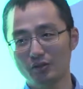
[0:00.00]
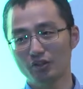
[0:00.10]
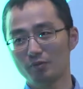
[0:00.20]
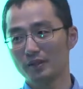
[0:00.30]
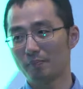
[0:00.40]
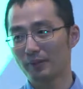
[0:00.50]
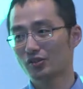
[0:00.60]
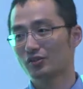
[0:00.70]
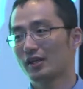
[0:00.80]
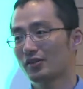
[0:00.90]
It could be a piece
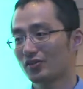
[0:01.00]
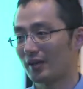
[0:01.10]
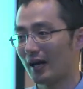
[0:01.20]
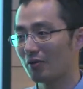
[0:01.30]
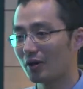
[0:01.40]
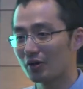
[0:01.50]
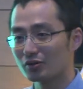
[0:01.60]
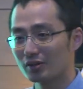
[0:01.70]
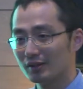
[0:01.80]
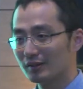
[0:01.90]
of text that I
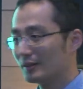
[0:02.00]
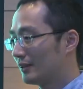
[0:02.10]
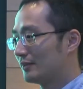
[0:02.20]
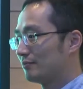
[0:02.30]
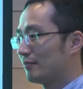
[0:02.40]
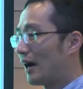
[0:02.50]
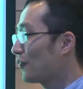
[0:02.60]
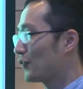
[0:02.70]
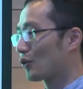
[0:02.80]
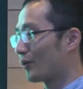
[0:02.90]
wrote. I
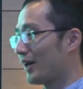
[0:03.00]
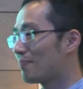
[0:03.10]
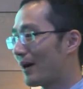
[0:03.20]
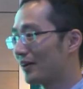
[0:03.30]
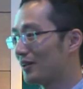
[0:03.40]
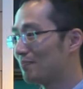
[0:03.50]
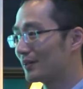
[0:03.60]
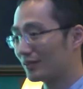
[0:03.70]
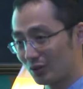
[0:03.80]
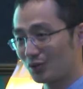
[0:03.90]
feel great about it,
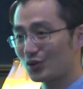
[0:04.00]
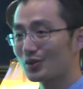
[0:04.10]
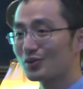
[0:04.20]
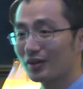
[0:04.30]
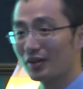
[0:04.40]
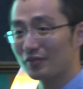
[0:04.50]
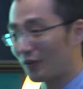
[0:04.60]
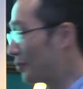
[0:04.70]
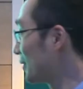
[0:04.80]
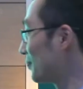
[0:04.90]
but do students learn
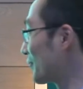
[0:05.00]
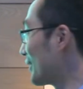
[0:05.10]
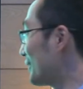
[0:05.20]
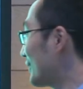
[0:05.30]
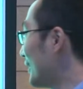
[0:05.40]
from it? Right?